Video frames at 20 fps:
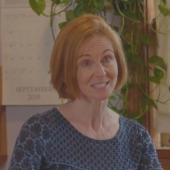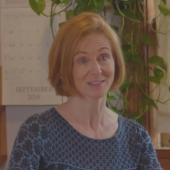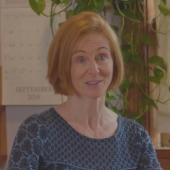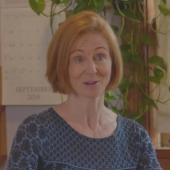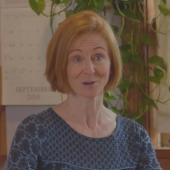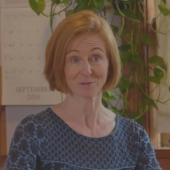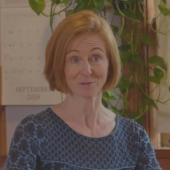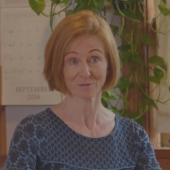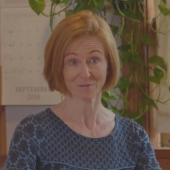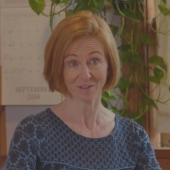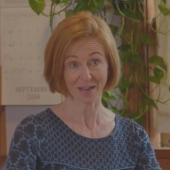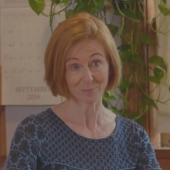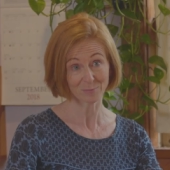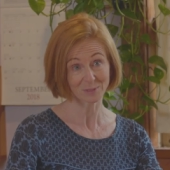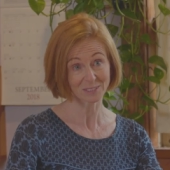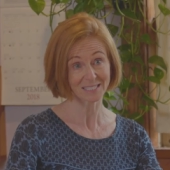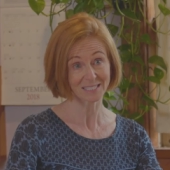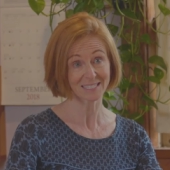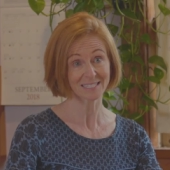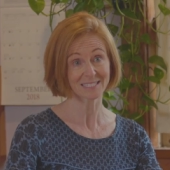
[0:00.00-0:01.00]
to their
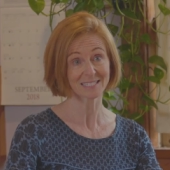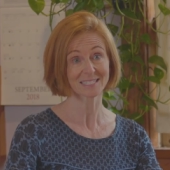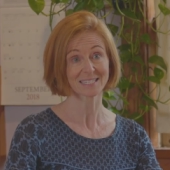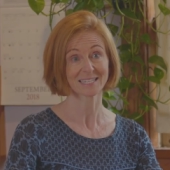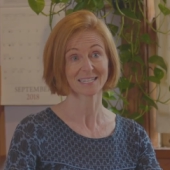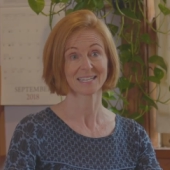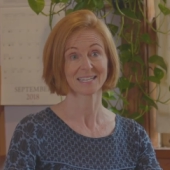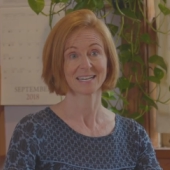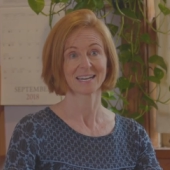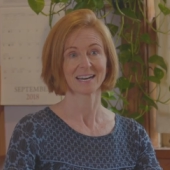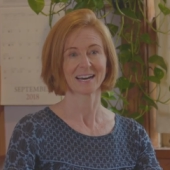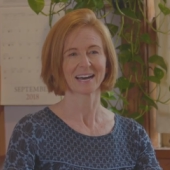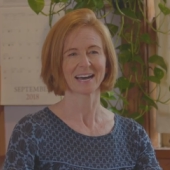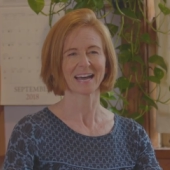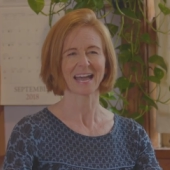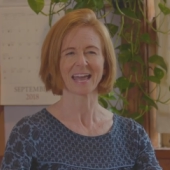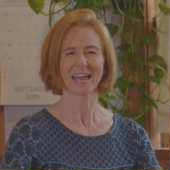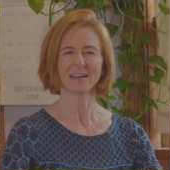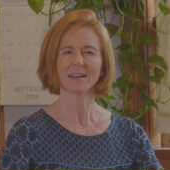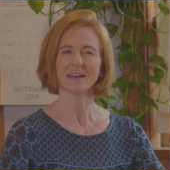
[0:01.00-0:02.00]
families,
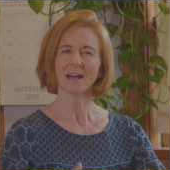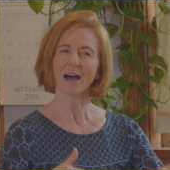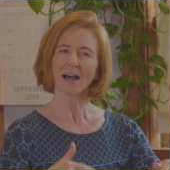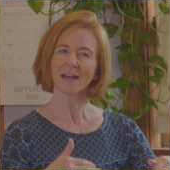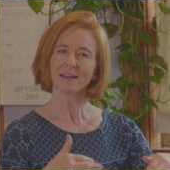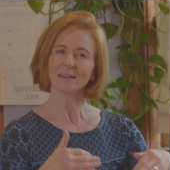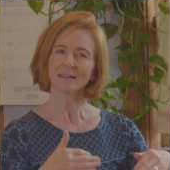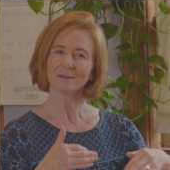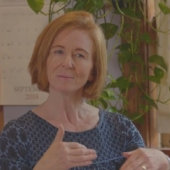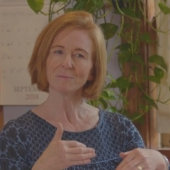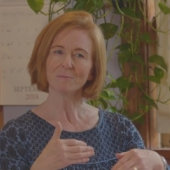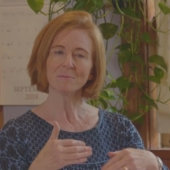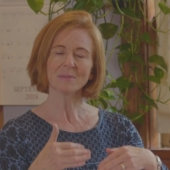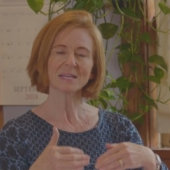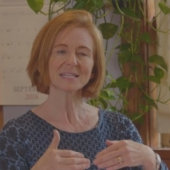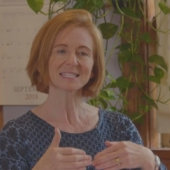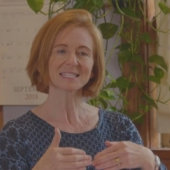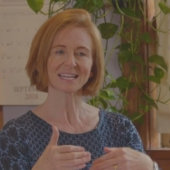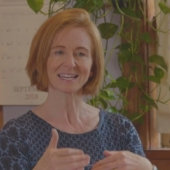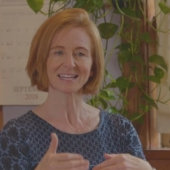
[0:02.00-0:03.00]
and not
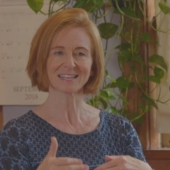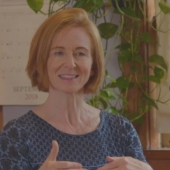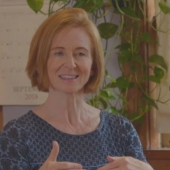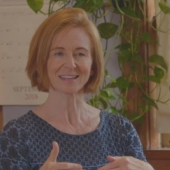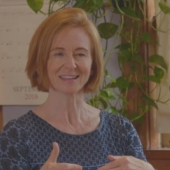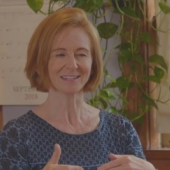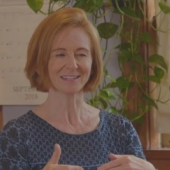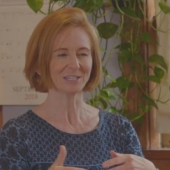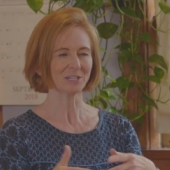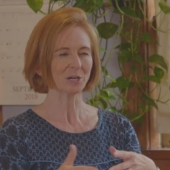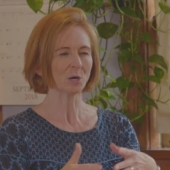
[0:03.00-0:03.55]
miss anything.